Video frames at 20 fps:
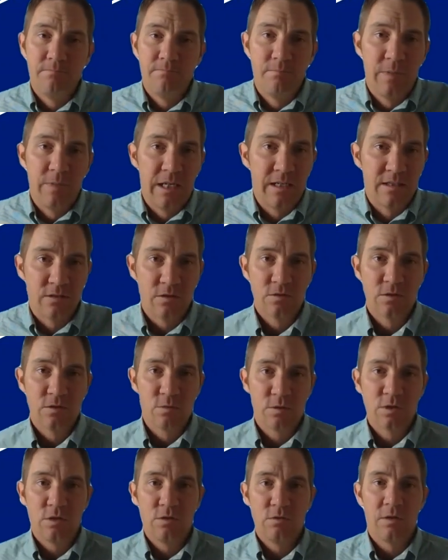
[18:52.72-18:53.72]
because those were
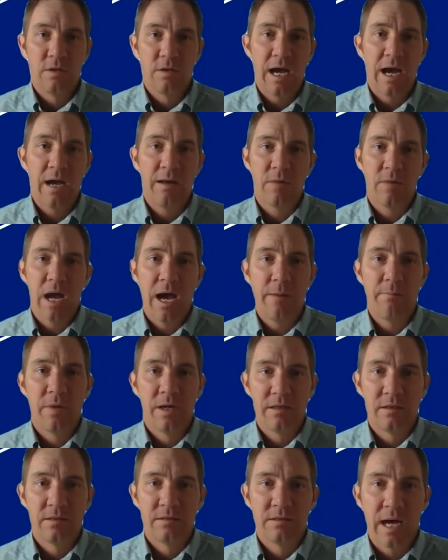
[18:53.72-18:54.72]
2 of the hot
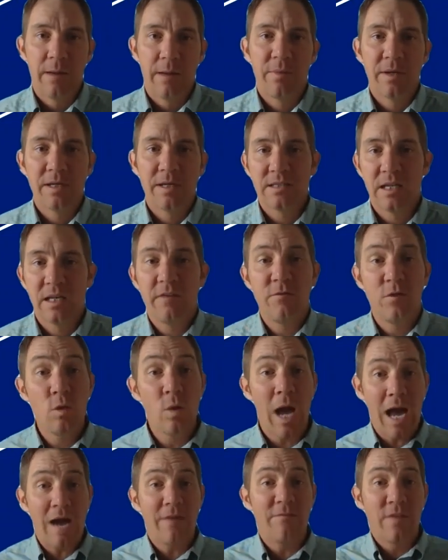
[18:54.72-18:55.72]
button topics. And if you
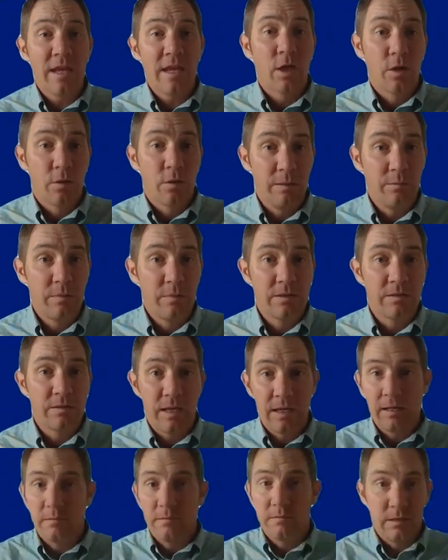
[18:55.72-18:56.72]
have that agreement,
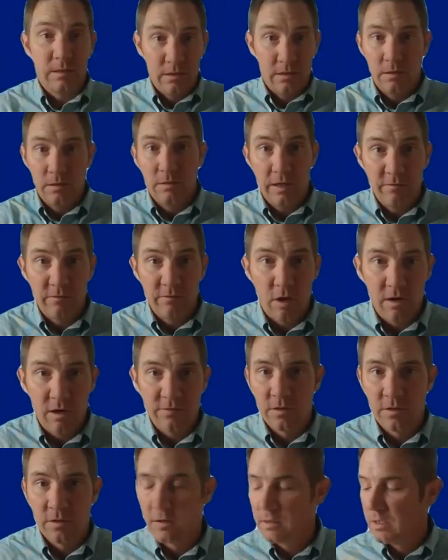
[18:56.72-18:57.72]
then I've
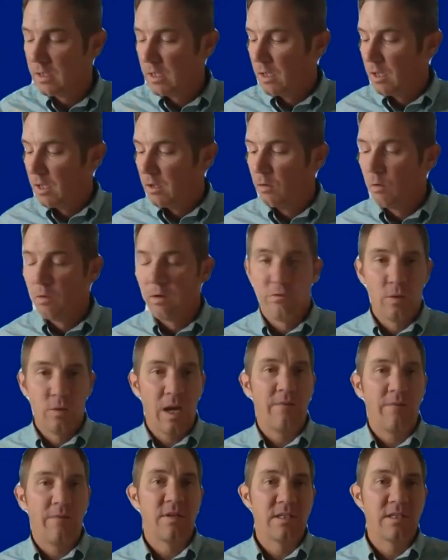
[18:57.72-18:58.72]
offered, or if you
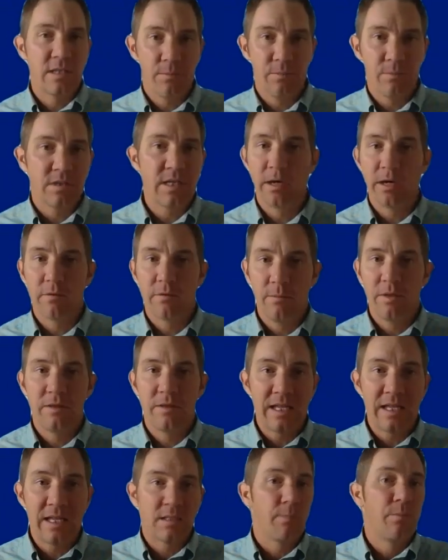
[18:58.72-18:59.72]
have this separate side agreement,
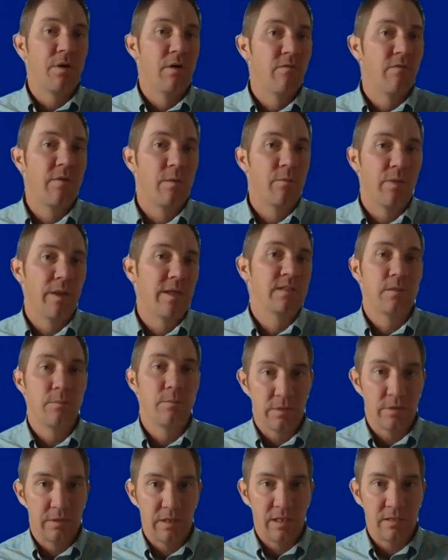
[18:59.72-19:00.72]
that's a perfect place to
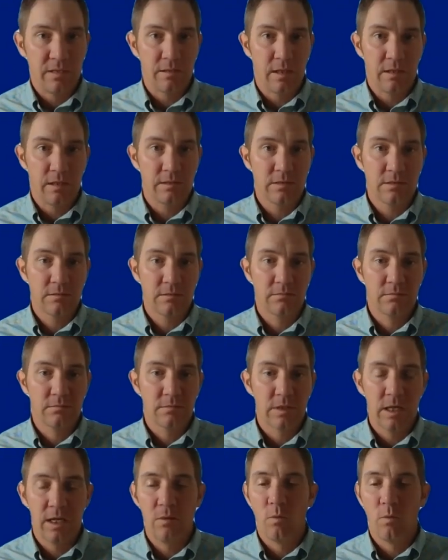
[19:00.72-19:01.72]
put these things. Okay,